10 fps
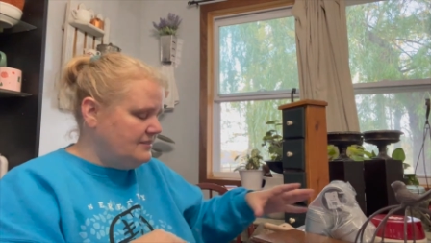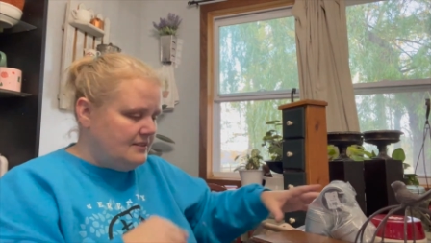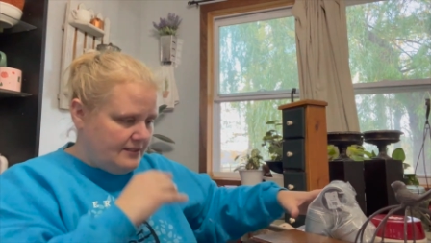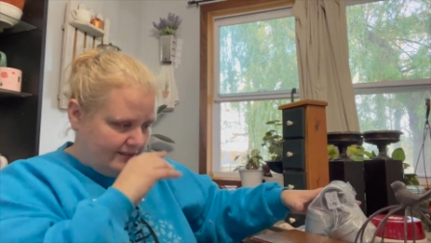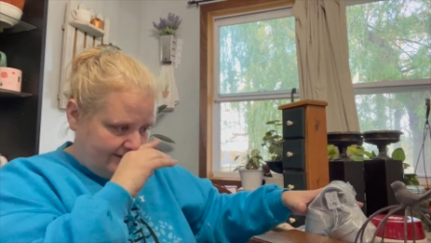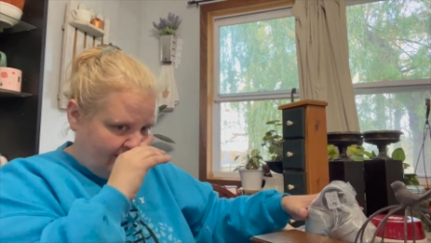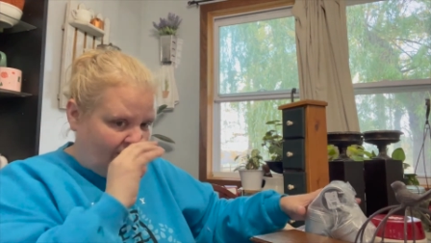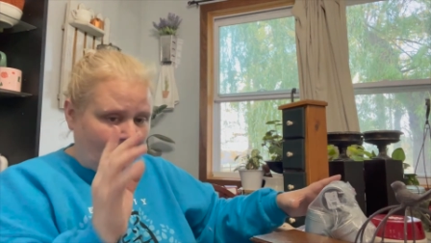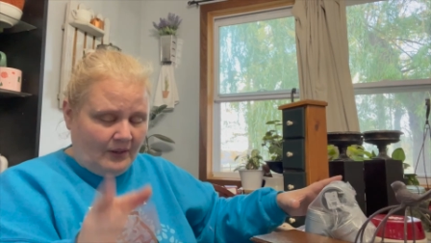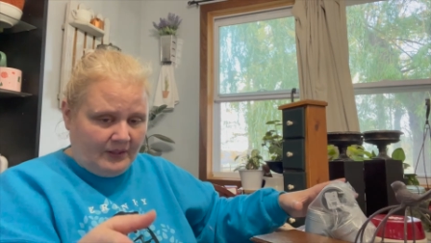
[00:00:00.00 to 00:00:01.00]
of this,
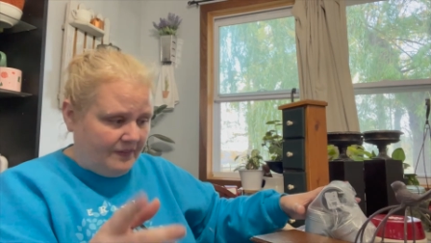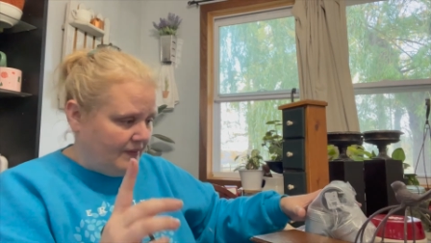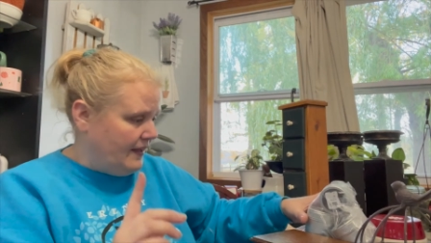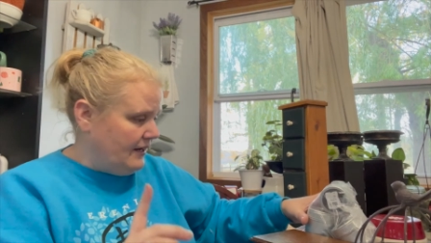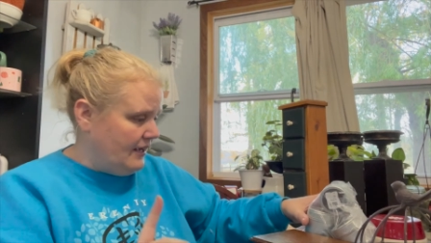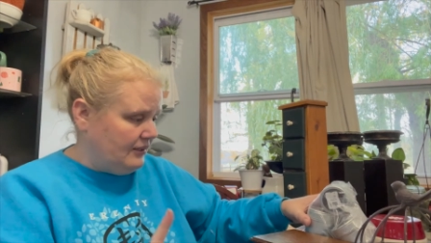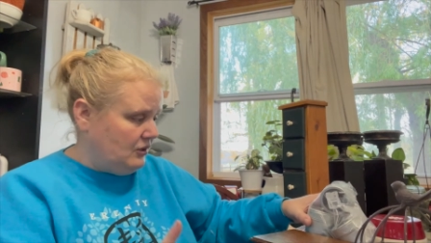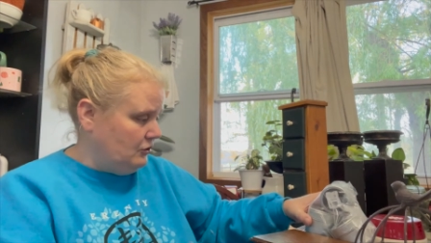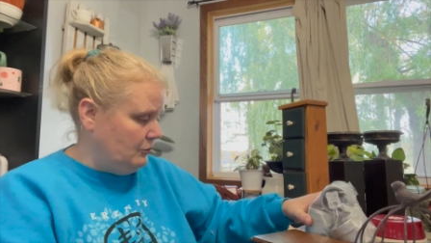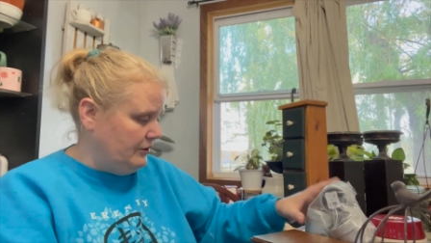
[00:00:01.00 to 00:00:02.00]
oh, I got that at
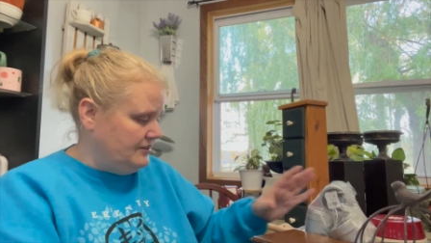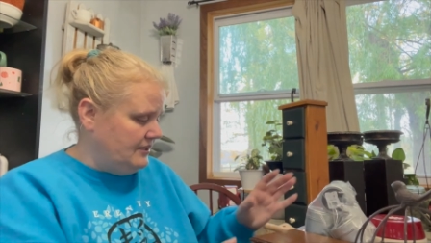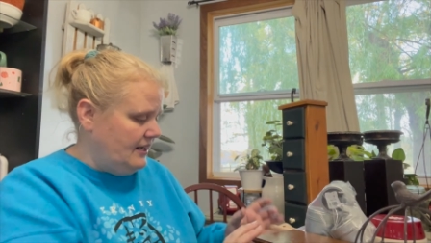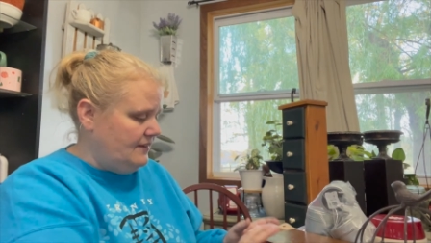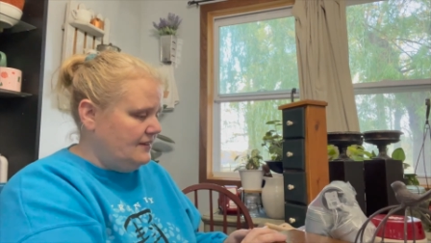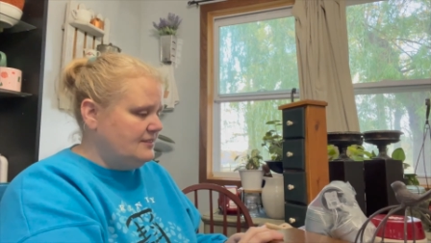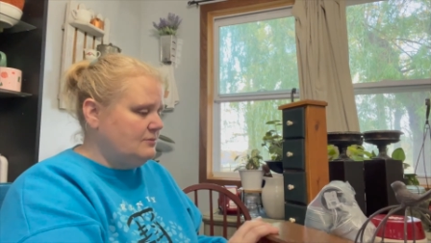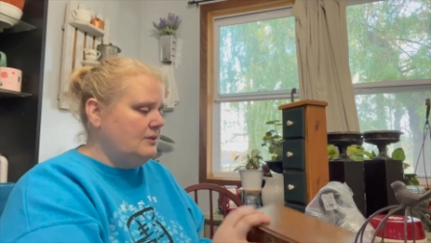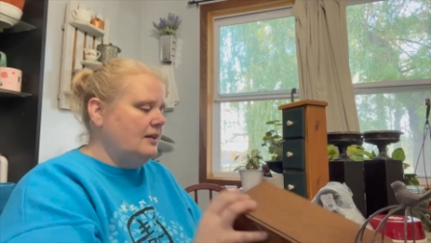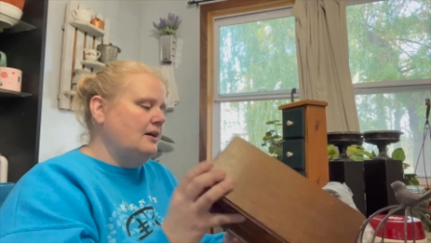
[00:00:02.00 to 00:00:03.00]
Goodwill today. This
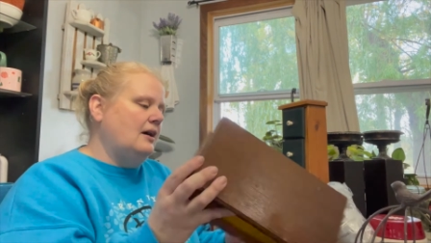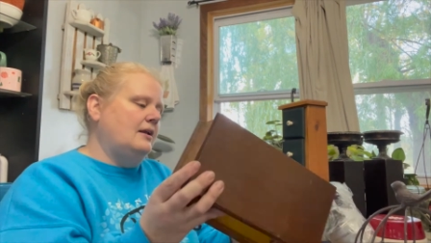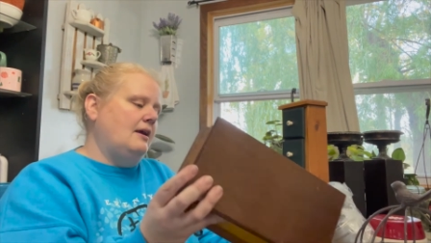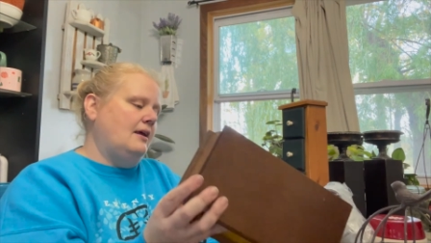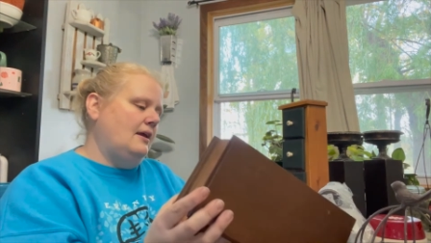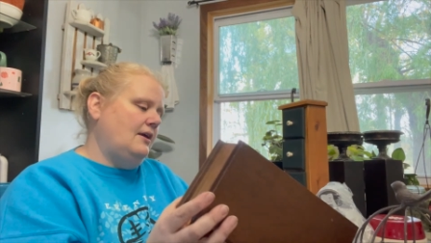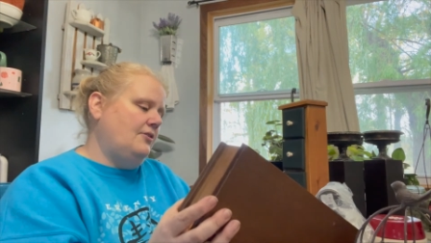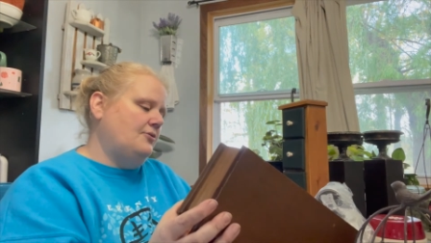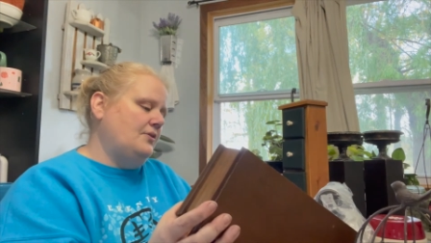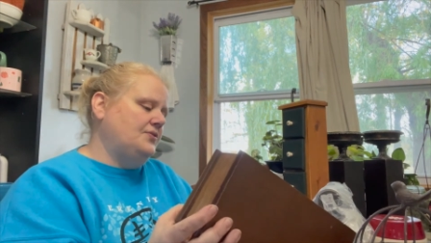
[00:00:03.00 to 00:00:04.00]
one I got at a
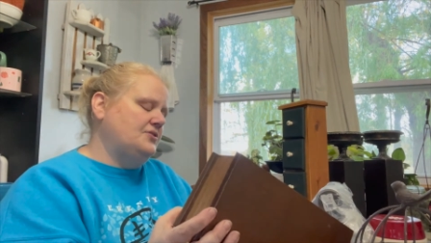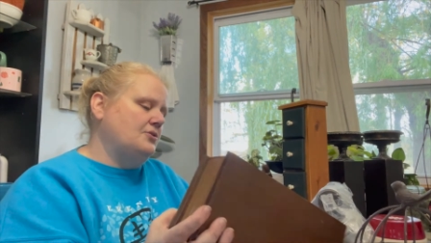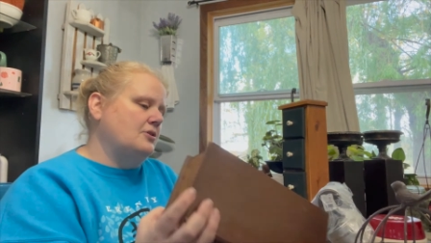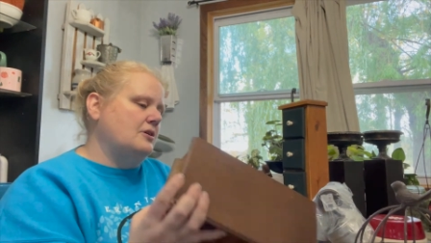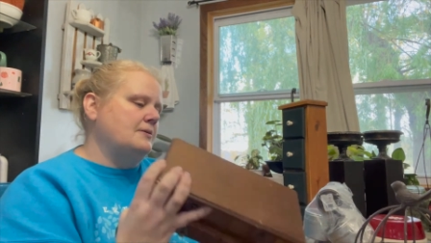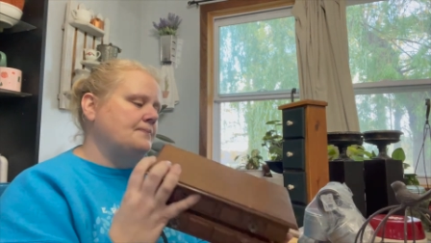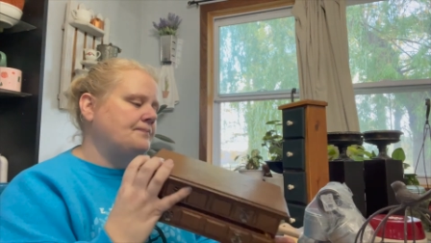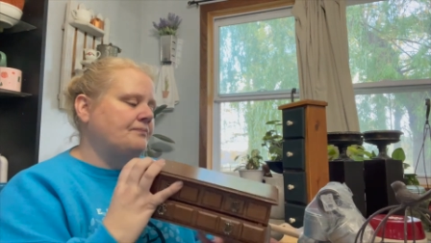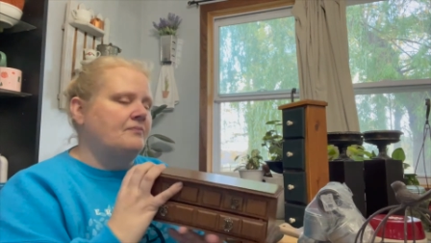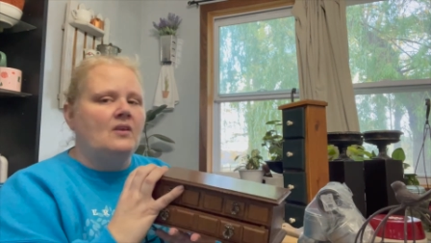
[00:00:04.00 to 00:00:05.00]
thrift store
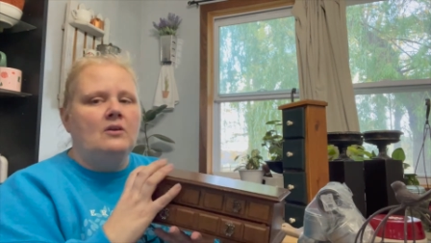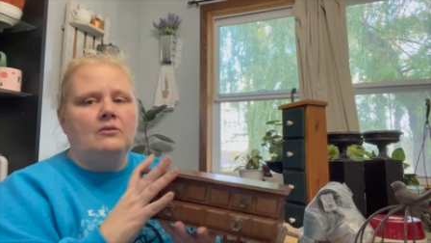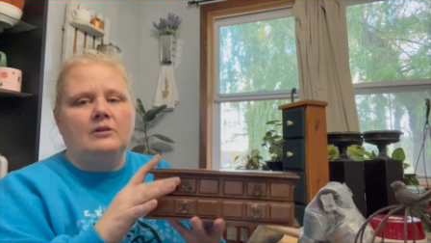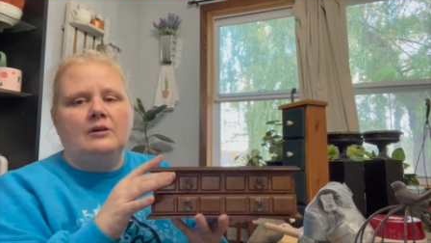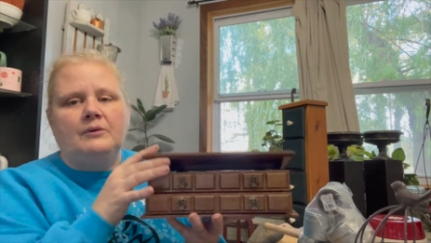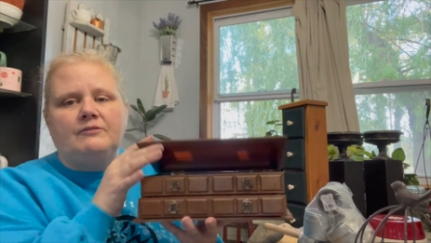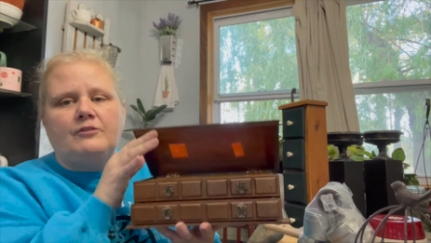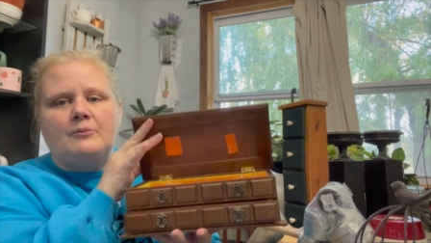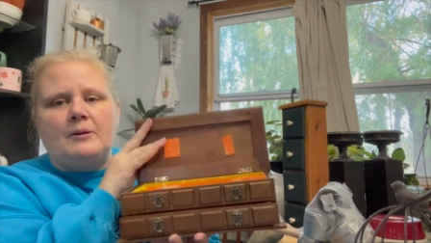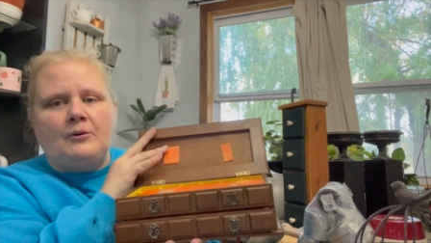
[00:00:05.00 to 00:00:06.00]
when I went for
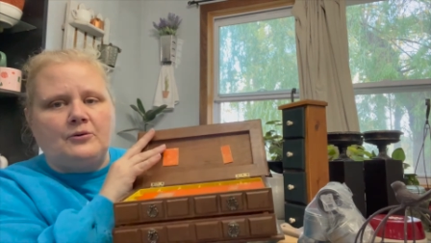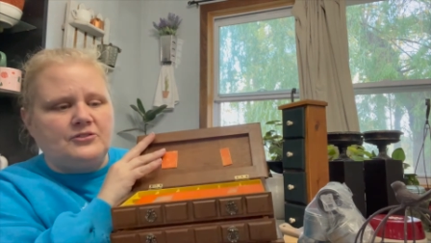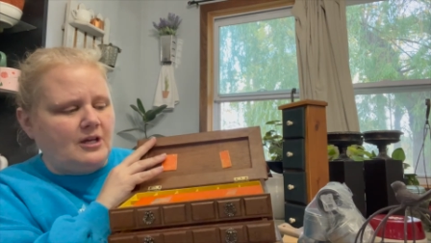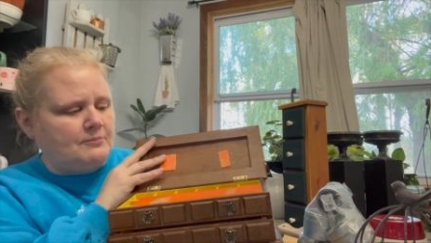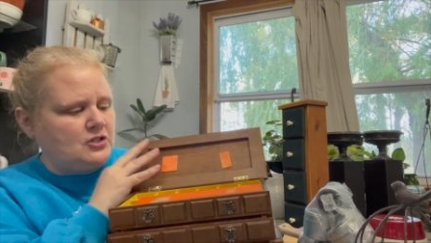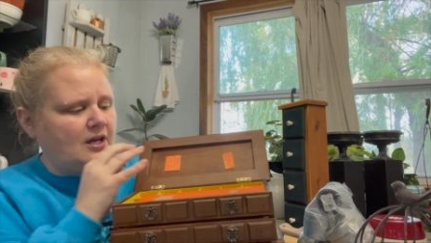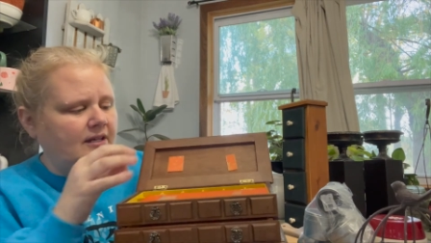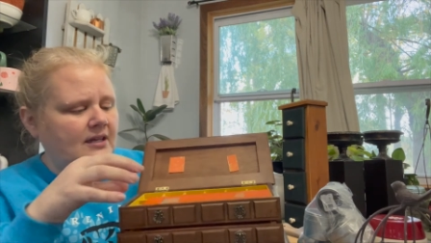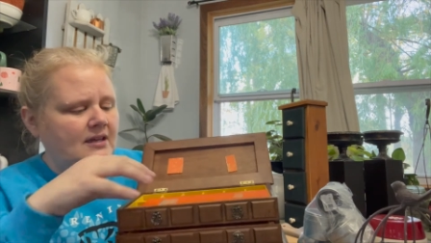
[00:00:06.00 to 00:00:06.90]
my post-op check.